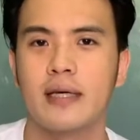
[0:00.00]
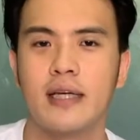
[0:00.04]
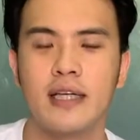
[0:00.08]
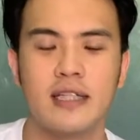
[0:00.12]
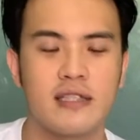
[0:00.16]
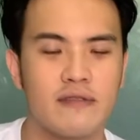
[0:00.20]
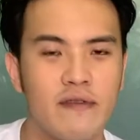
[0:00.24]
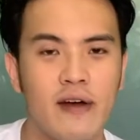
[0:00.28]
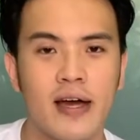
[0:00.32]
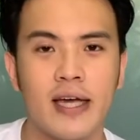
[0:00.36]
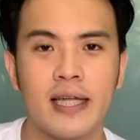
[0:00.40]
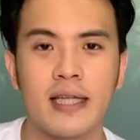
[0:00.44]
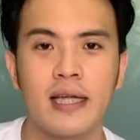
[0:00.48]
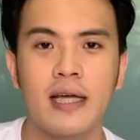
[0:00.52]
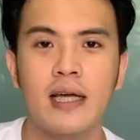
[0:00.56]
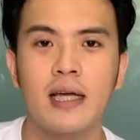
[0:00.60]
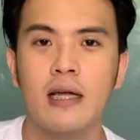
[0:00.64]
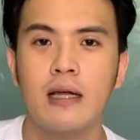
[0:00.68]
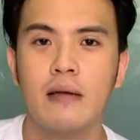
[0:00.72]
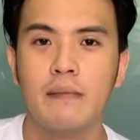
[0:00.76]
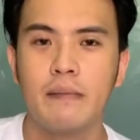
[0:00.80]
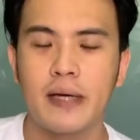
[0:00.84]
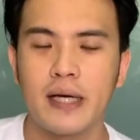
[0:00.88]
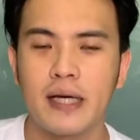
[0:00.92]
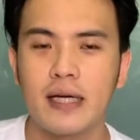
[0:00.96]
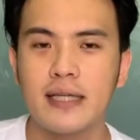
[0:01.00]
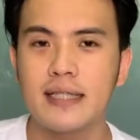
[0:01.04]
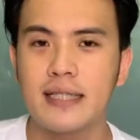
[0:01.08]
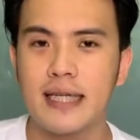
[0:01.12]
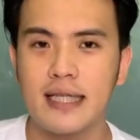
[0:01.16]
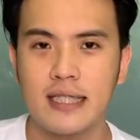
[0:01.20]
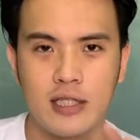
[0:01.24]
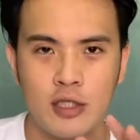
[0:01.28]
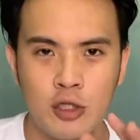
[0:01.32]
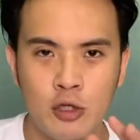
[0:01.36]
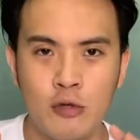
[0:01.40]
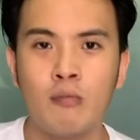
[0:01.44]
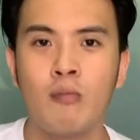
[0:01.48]
It's fine, because
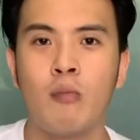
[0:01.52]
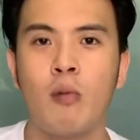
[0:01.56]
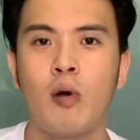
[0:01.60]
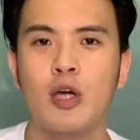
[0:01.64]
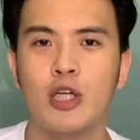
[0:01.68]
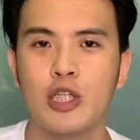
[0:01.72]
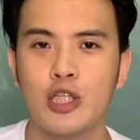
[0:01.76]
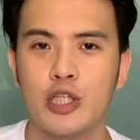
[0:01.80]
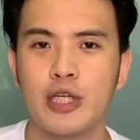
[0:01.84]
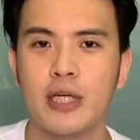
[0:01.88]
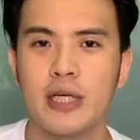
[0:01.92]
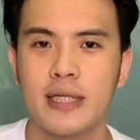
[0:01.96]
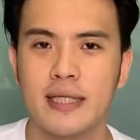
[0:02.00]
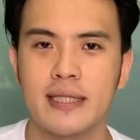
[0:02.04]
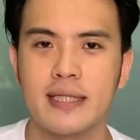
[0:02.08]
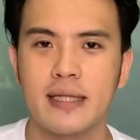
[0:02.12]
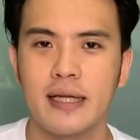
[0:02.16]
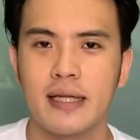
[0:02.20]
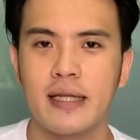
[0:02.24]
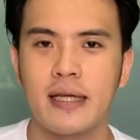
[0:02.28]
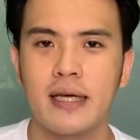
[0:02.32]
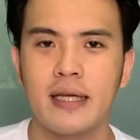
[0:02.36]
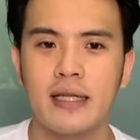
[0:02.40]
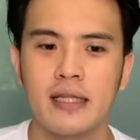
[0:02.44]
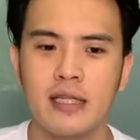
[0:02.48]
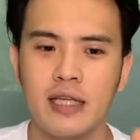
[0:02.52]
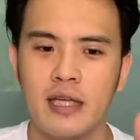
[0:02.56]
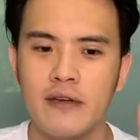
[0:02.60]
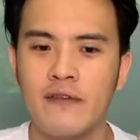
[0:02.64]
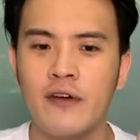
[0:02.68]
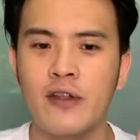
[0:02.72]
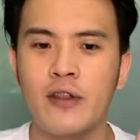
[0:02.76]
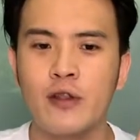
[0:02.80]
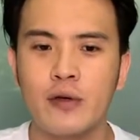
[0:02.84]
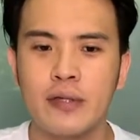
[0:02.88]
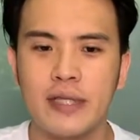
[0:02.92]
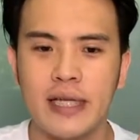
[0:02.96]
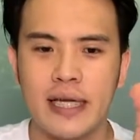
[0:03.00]
there's still moisture inside there,
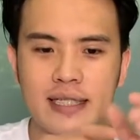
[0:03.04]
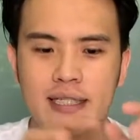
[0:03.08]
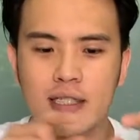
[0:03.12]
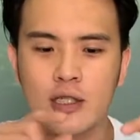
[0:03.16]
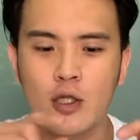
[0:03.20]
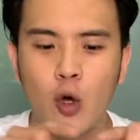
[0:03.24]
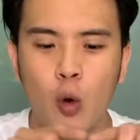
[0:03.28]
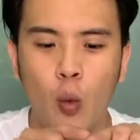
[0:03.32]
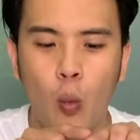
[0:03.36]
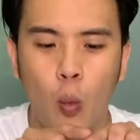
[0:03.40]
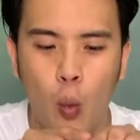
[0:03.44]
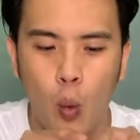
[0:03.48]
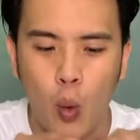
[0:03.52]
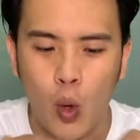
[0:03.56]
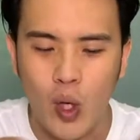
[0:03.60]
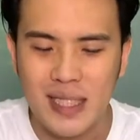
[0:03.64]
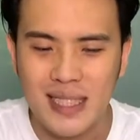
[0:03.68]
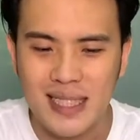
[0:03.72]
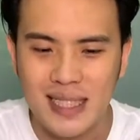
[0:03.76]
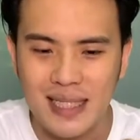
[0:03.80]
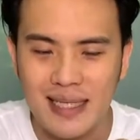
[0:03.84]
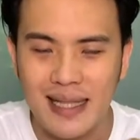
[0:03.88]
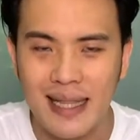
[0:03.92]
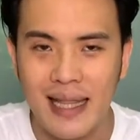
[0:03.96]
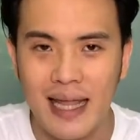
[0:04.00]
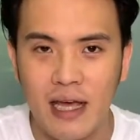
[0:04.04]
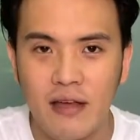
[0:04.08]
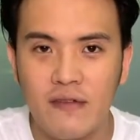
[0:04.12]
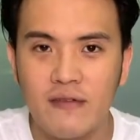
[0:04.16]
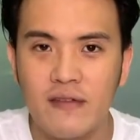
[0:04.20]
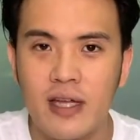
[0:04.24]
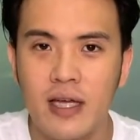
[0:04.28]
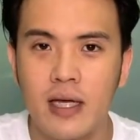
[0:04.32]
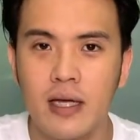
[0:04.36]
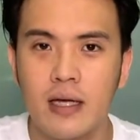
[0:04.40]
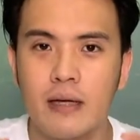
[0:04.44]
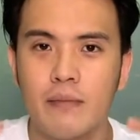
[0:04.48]
even though there's no water left,